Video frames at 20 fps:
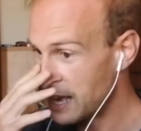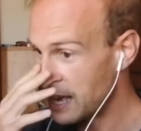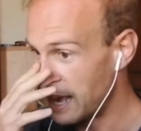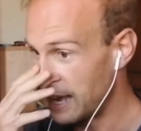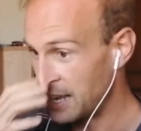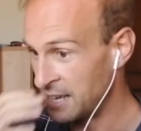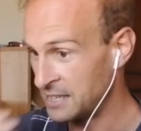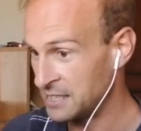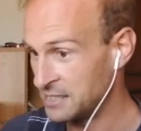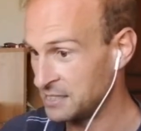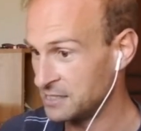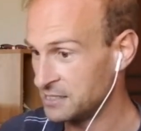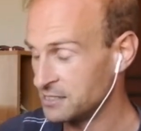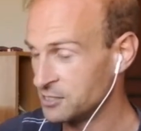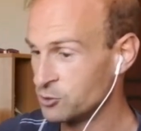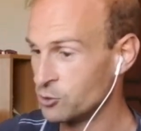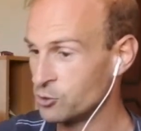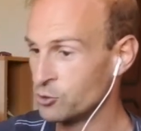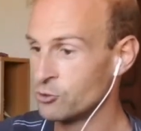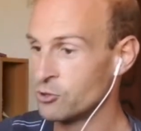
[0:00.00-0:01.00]
And
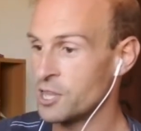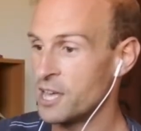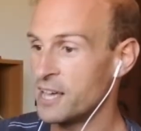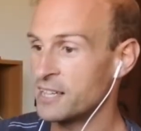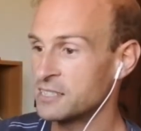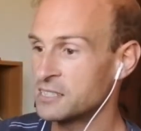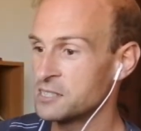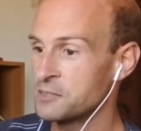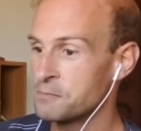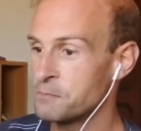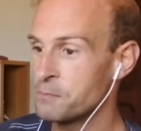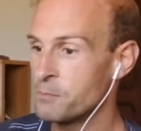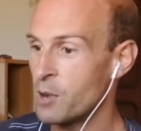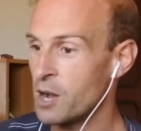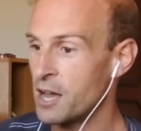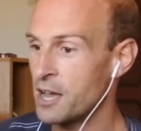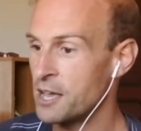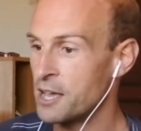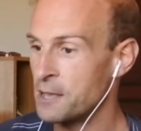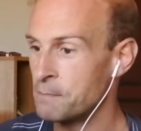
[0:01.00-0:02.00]
you do that
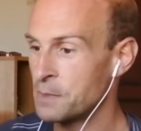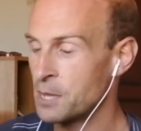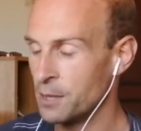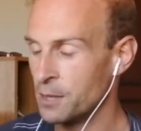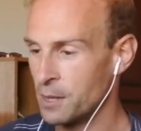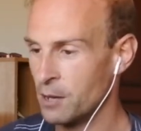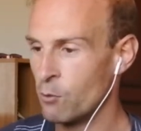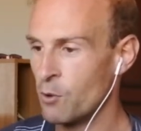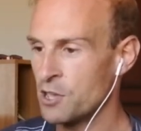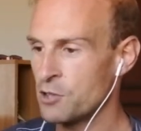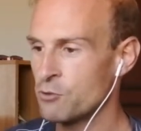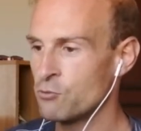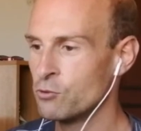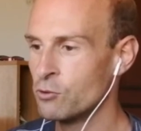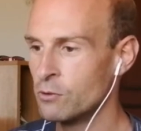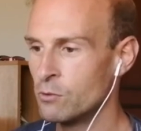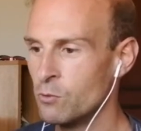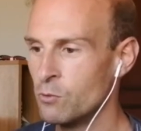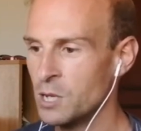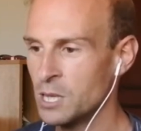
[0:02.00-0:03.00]
by the way
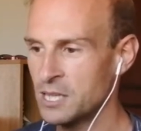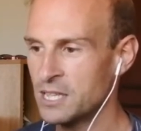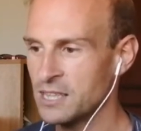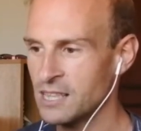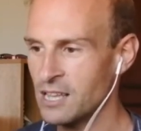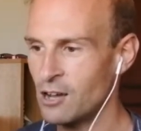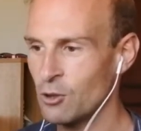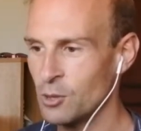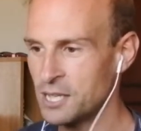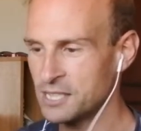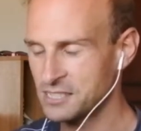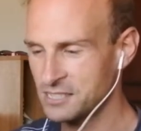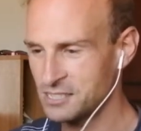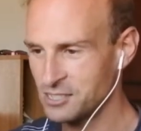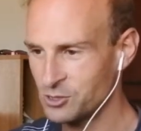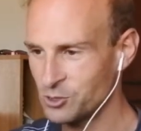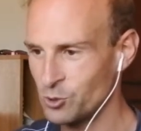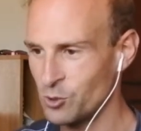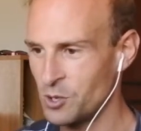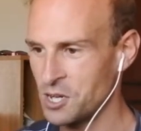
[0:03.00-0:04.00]
you really allow
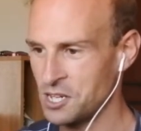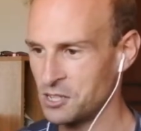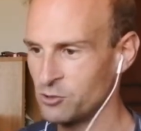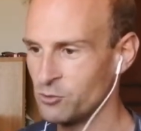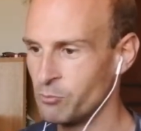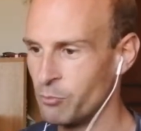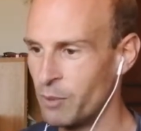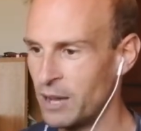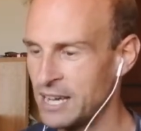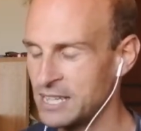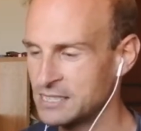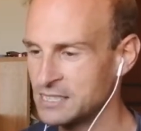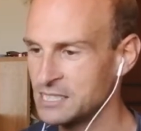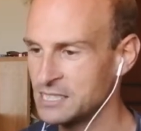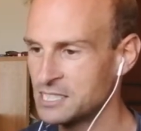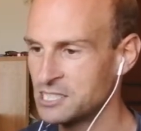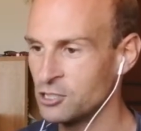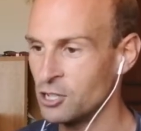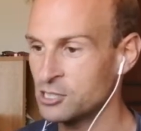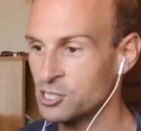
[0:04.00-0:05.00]
that train to pass
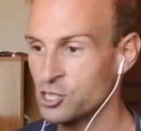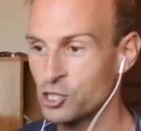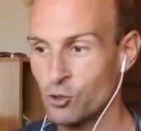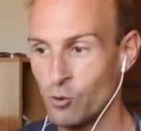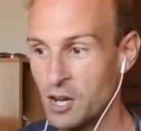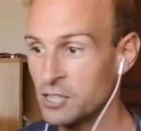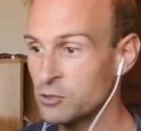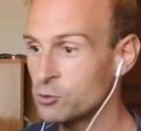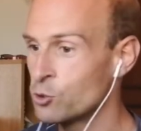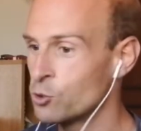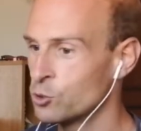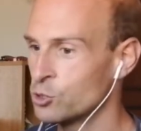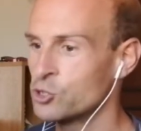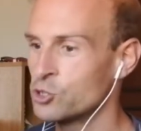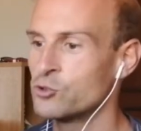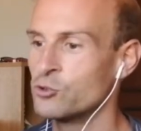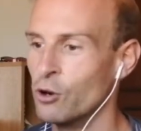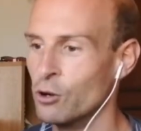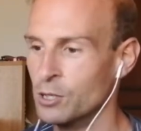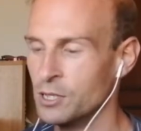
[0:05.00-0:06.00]
is not trying to
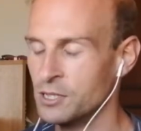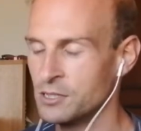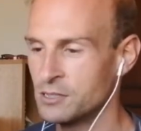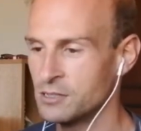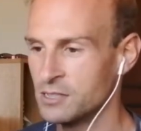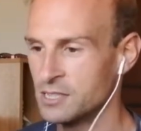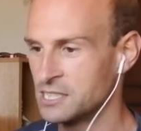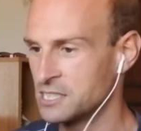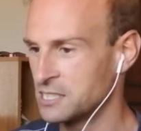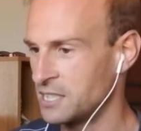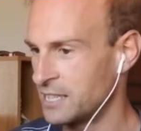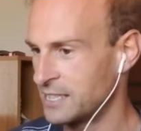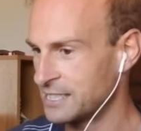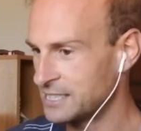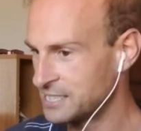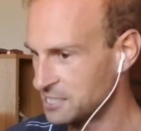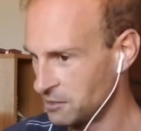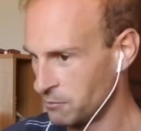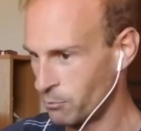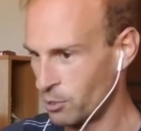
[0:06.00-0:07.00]
control it. It's like
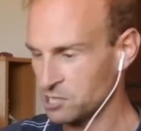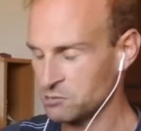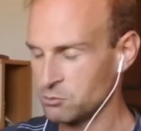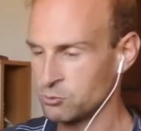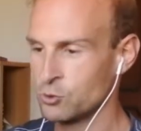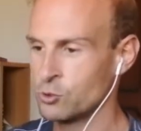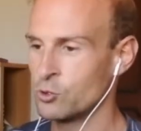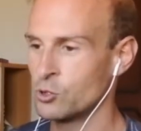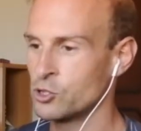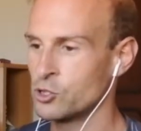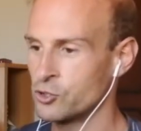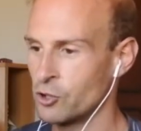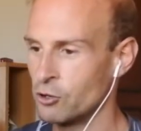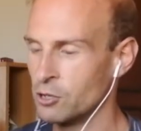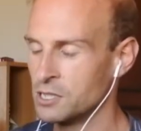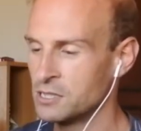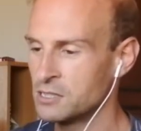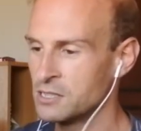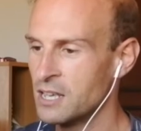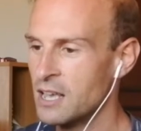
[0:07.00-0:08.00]
it's impossible to
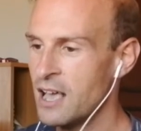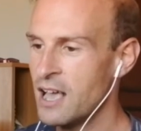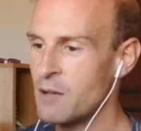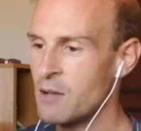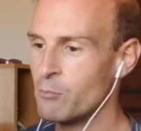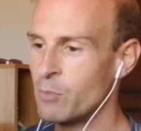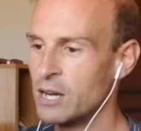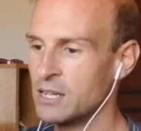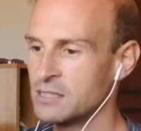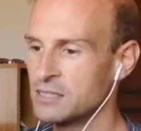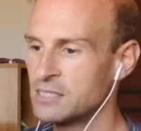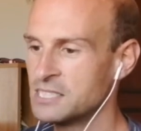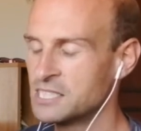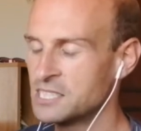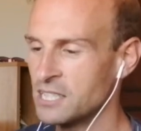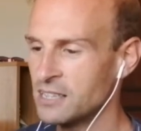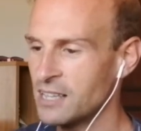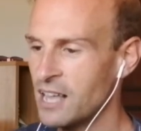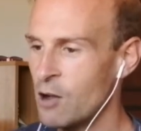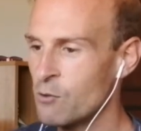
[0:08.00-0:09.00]
control it, but
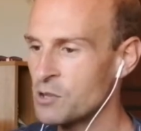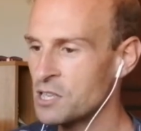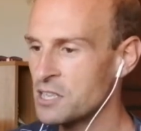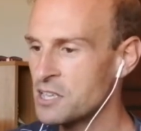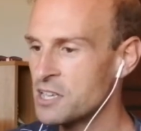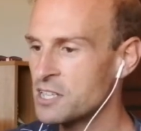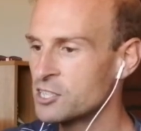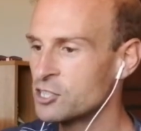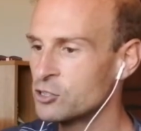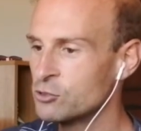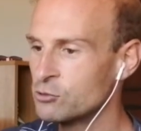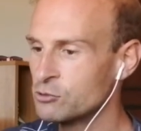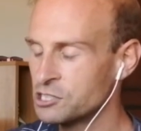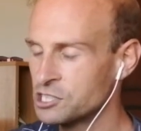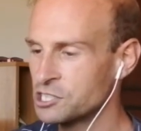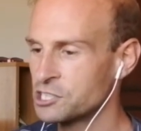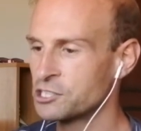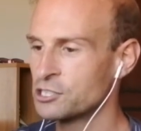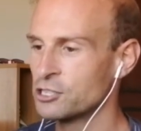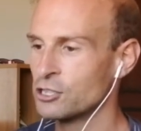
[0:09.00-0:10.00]
it's allowing it to
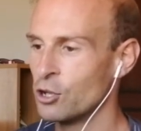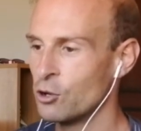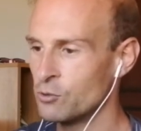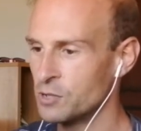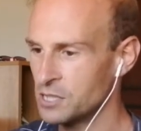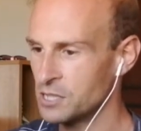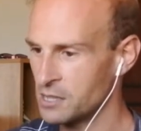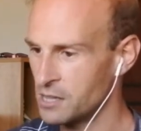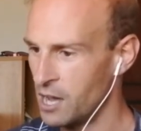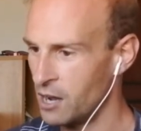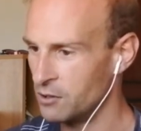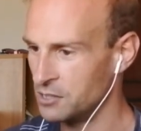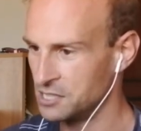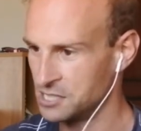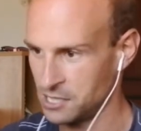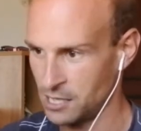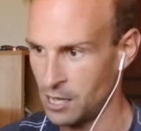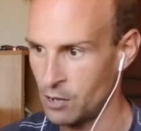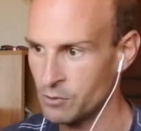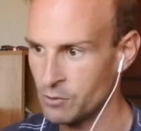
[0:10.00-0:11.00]
slow it down.
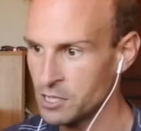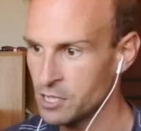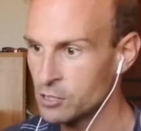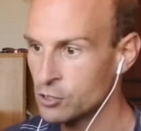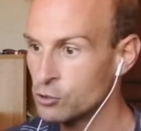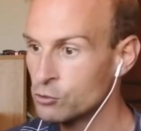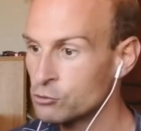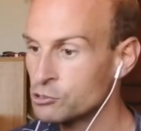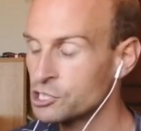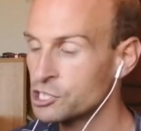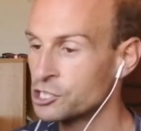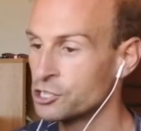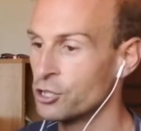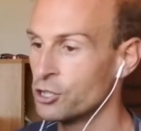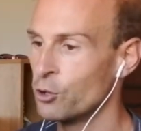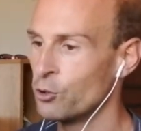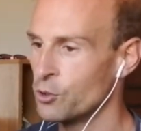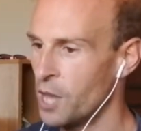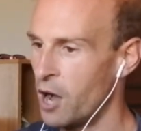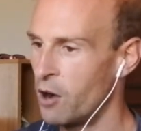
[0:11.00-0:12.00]
It's allowing it to
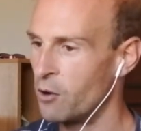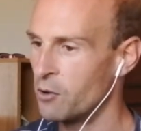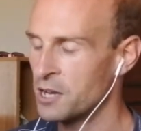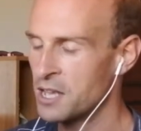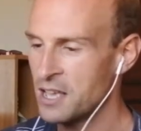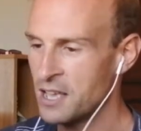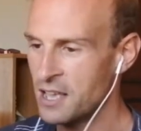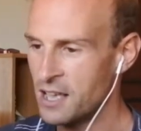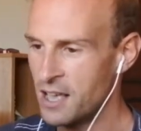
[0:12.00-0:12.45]
slow down.